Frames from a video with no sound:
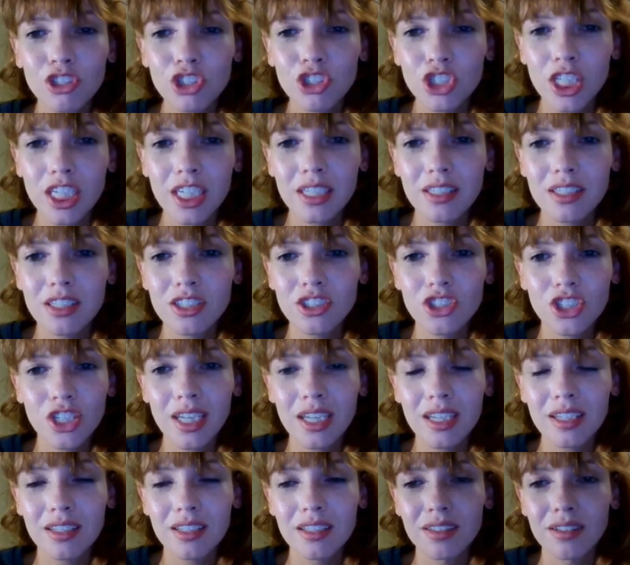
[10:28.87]
little cheat
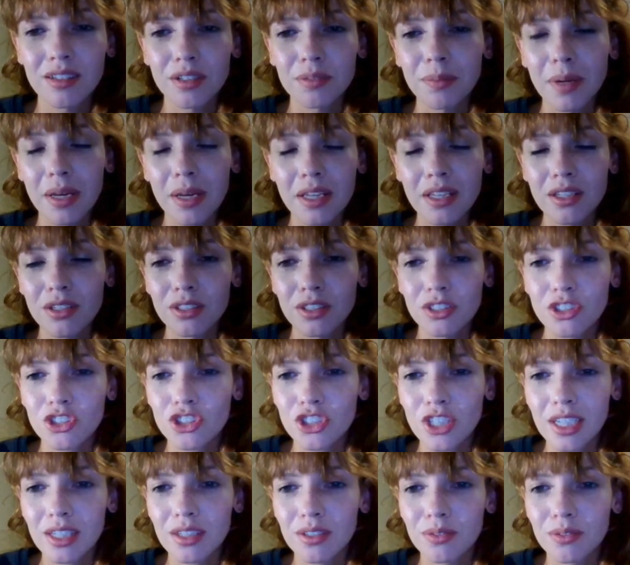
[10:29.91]
sheet or my little
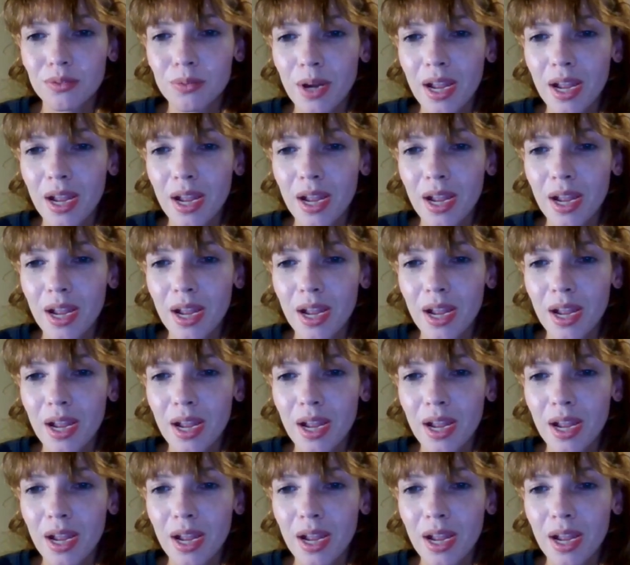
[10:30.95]
cheat